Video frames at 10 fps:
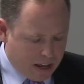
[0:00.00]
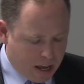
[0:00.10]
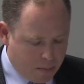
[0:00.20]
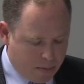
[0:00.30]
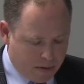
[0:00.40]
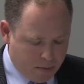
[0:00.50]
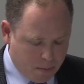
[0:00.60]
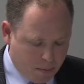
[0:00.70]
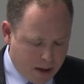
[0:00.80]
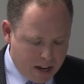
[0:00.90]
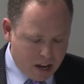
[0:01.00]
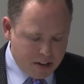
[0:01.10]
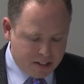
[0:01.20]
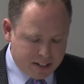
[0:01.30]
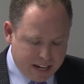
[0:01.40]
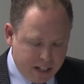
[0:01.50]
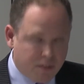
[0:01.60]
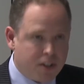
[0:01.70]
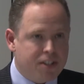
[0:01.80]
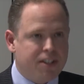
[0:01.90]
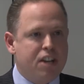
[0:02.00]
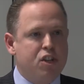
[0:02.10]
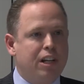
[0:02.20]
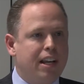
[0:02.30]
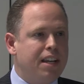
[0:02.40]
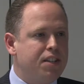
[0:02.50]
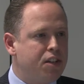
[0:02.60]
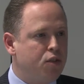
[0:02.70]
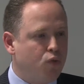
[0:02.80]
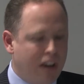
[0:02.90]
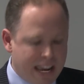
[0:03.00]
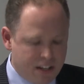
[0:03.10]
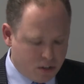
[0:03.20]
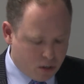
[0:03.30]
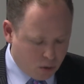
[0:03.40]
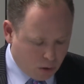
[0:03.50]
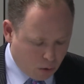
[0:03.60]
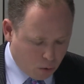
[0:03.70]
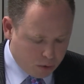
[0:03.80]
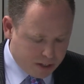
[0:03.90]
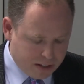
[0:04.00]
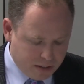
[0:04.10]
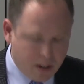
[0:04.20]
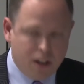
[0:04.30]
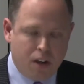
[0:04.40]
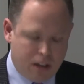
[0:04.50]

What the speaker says: My understanding of it essentially is that it relates to clauses